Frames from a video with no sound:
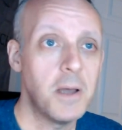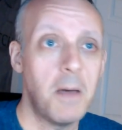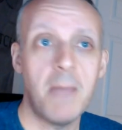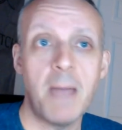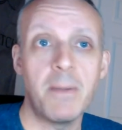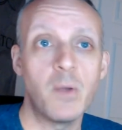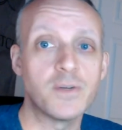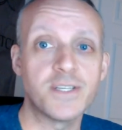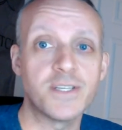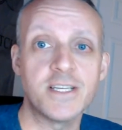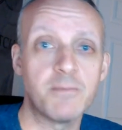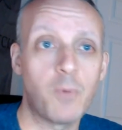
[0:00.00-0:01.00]
Maybe we'll
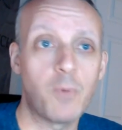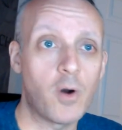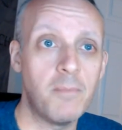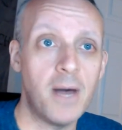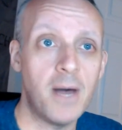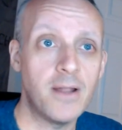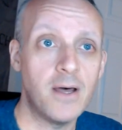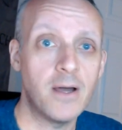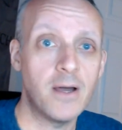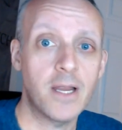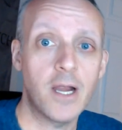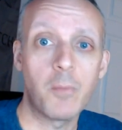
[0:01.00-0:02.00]
see some more about uh,
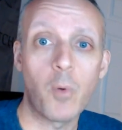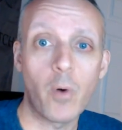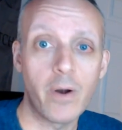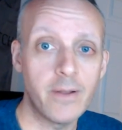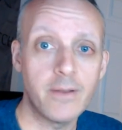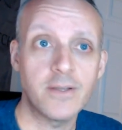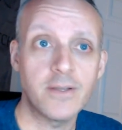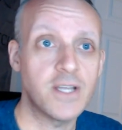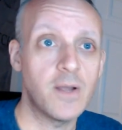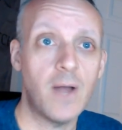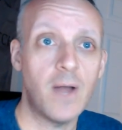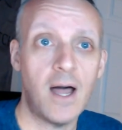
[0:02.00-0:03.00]
Kaer Morhen, see
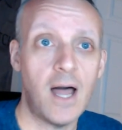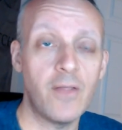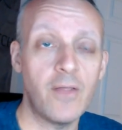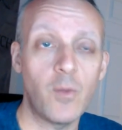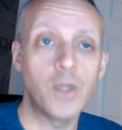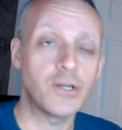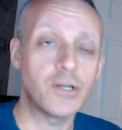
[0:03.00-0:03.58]
how, how the Witchers